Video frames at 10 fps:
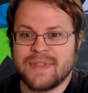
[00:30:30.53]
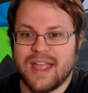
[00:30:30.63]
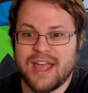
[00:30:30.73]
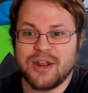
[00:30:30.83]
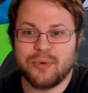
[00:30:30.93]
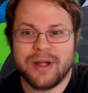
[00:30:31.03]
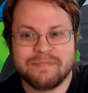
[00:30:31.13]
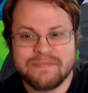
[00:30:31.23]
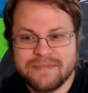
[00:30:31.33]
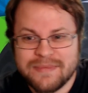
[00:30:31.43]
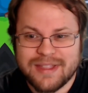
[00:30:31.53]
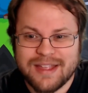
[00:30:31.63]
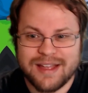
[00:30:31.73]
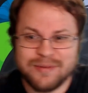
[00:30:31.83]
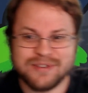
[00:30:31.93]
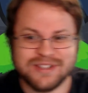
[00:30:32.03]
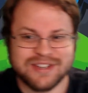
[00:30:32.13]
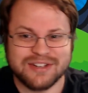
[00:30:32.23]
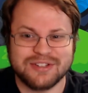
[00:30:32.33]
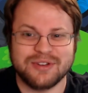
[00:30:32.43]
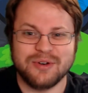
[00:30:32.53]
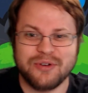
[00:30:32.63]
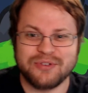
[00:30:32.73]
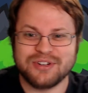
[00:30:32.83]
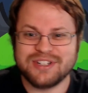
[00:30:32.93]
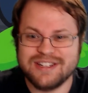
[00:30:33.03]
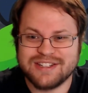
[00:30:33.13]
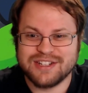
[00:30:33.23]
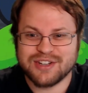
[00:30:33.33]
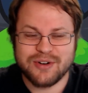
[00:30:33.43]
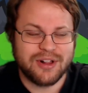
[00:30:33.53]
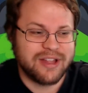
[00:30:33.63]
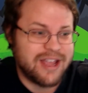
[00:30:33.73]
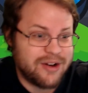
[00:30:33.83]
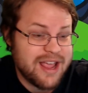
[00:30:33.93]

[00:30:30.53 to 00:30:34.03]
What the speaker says: Anyway, I'm just gonna scoot over. She is just crawling out.